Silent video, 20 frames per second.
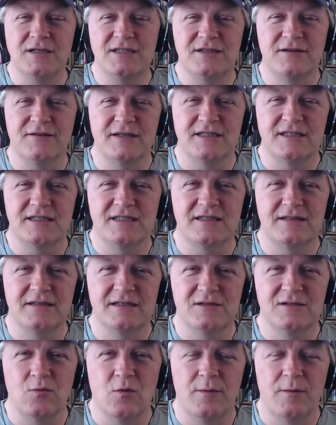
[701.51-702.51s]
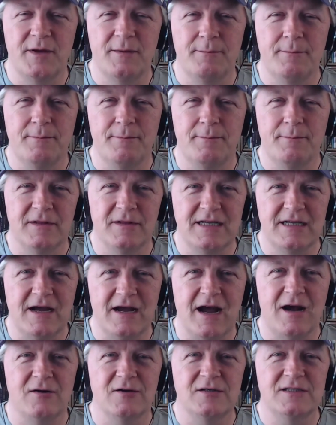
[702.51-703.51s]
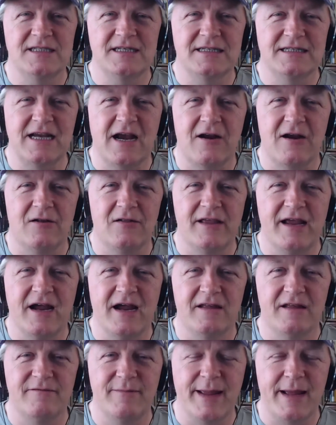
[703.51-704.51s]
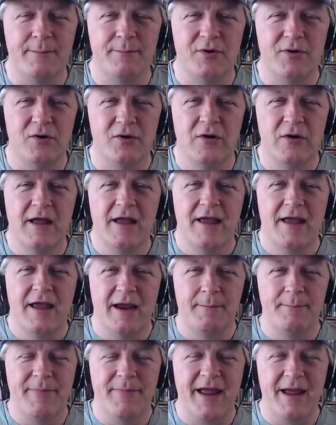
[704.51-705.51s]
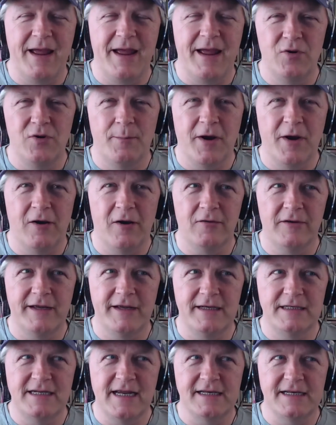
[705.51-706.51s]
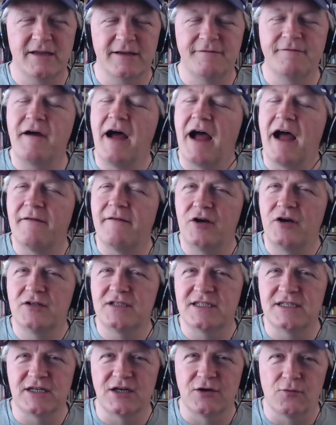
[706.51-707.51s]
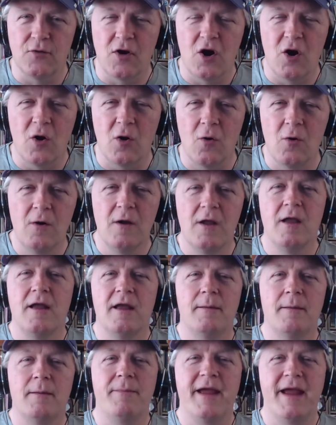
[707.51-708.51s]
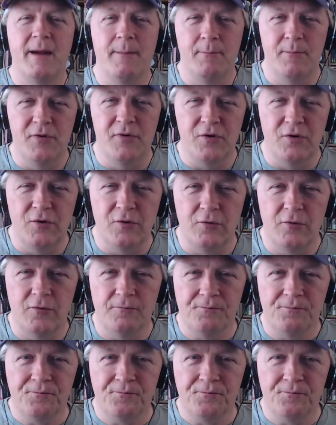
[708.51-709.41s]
So this this woman built a house entirely out of bamboo, and bamboo apparently it takes like five years to grow bamboo